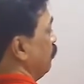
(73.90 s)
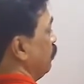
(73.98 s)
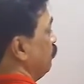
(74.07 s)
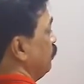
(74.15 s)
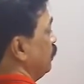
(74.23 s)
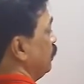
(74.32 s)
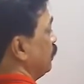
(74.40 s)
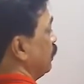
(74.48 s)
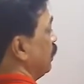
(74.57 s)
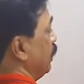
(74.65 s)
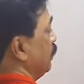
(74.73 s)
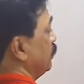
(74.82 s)
will be written
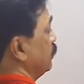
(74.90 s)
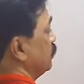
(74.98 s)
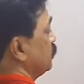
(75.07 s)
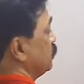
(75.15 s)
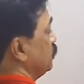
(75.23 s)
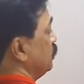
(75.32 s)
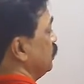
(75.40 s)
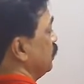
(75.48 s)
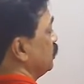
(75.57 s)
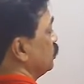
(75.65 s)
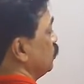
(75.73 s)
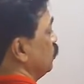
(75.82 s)
like this,
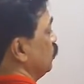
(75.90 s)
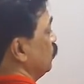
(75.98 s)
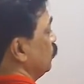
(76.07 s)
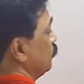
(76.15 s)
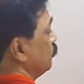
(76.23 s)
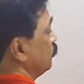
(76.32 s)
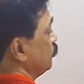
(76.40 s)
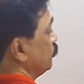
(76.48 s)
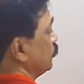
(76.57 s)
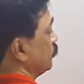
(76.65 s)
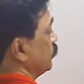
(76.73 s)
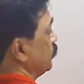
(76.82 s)
CHO.
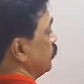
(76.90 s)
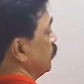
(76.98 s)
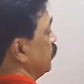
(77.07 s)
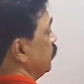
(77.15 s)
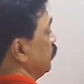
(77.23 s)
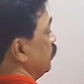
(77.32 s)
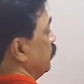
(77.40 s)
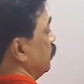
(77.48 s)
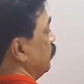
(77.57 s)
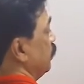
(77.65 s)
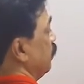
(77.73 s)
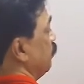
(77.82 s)

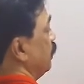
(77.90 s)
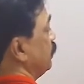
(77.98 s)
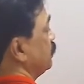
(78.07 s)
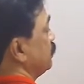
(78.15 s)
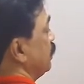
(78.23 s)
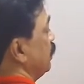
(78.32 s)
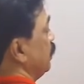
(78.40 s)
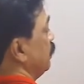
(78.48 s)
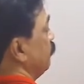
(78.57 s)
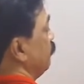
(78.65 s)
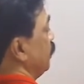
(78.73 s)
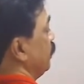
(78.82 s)
Now I
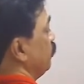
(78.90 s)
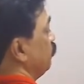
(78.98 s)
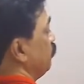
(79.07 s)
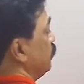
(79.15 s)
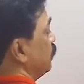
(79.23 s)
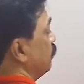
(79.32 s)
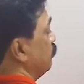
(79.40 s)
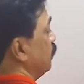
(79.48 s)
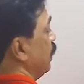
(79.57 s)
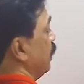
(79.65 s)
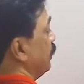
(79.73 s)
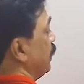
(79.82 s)
said when you pick up
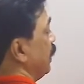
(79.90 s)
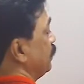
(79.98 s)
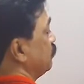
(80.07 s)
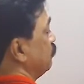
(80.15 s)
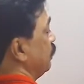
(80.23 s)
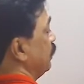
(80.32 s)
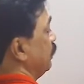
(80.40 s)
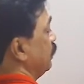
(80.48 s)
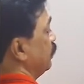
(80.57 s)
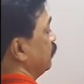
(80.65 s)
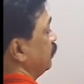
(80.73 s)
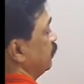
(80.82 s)
the attachment,
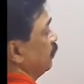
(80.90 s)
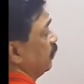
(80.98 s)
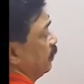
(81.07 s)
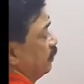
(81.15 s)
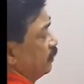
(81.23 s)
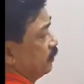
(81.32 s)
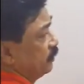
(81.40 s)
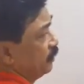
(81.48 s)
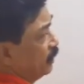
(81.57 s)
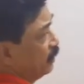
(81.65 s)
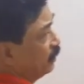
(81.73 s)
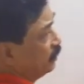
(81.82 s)

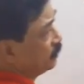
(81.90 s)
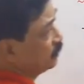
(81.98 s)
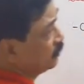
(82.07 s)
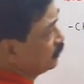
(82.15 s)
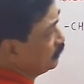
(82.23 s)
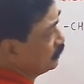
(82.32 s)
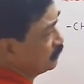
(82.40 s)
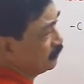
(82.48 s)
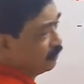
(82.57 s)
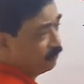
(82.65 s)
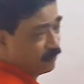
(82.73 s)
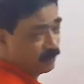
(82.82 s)
then since
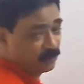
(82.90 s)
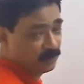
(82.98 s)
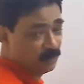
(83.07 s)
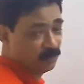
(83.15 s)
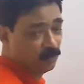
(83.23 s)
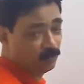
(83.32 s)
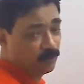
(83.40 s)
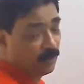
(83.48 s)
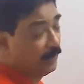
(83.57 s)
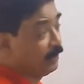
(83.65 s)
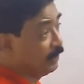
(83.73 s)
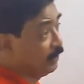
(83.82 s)
the functional group
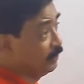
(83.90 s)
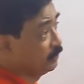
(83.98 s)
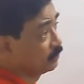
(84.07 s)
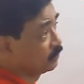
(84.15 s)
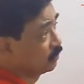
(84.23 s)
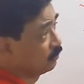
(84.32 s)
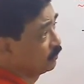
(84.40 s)
contains